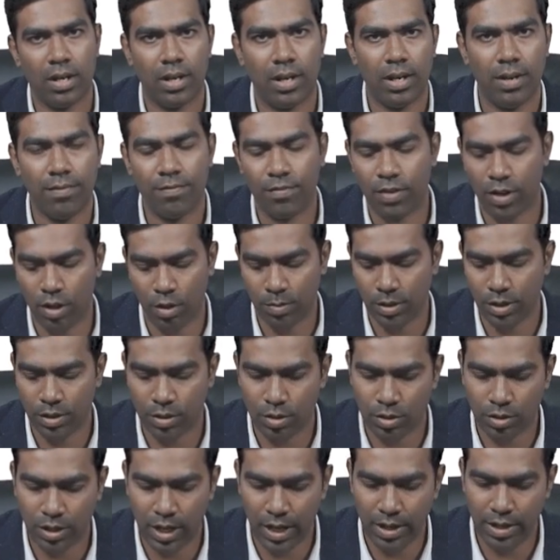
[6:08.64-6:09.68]
lymphadenopathy.
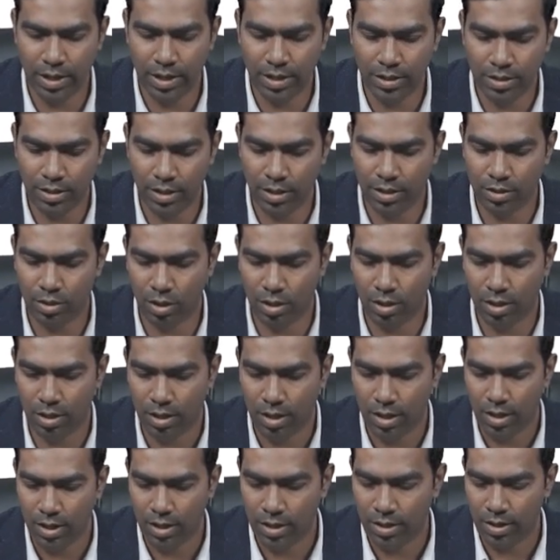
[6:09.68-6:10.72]
So, connective tissue disorder.
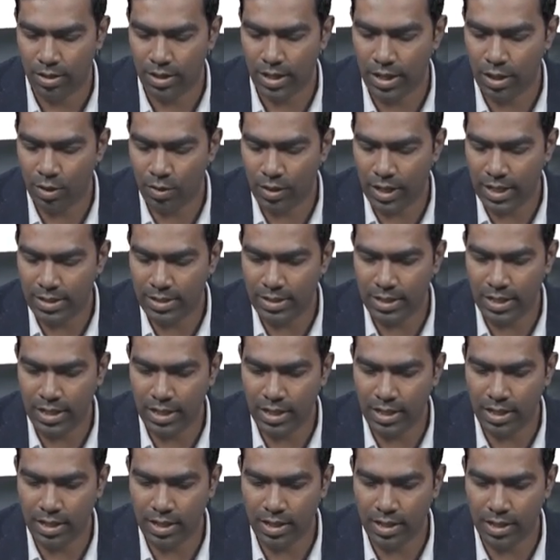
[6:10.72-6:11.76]
Then you can see
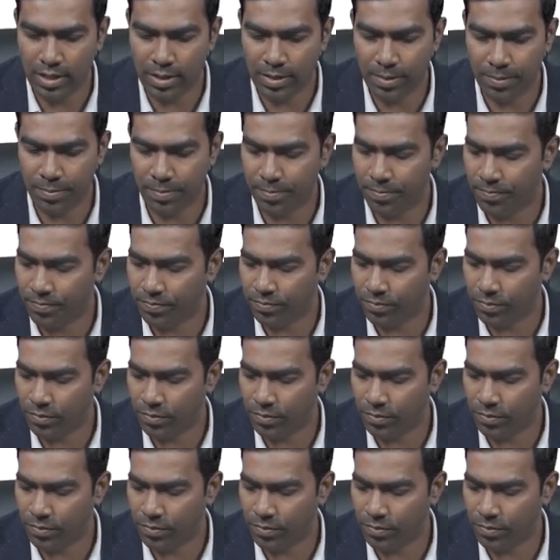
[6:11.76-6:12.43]
in um,